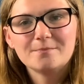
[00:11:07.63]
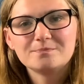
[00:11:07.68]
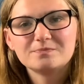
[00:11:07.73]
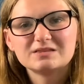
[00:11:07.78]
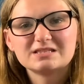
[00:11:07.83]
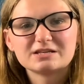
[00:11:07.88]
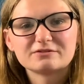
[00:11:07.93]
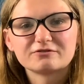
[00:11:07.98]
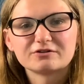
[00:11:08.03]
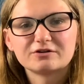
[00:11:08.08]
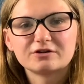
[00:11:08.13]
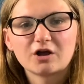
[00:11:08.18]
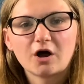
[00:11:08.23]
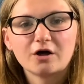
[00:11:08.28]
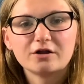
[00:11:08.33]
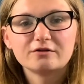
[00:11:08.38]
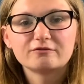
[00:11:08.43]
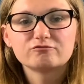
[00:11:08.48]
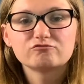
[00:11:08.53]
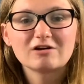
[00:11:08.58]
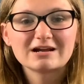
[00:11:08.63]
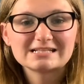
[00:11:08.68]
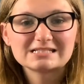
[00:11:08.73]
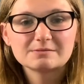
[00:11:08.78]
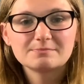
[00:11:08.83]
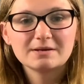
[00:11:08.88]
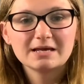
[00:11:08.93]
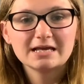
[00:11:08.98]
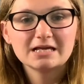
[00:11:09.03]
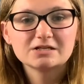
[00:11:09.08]
Different kind of
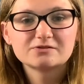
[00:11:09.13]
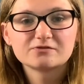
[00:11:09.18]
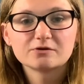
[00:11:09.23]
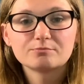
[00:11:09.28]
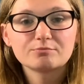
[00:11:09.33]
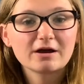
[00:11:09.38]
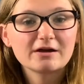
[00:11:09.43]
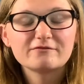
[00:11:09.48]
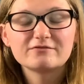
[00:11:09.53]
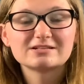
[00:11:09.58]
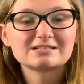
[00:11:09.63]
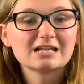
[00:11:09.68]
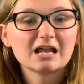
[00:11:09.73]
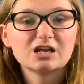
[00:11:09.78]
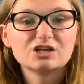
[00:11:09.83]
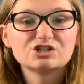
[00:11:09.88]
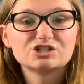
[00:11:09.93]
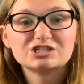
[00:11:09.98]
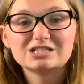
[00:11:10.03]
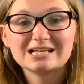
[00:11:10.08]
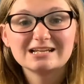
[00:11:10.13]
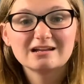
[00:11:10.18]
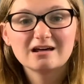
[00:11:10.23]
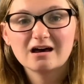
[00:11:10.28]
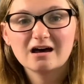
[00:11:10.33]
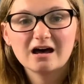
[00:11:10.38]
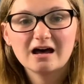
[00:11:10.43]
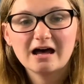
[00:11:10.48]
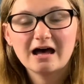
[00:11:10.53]
recipes for breakfast, lunch, dinner,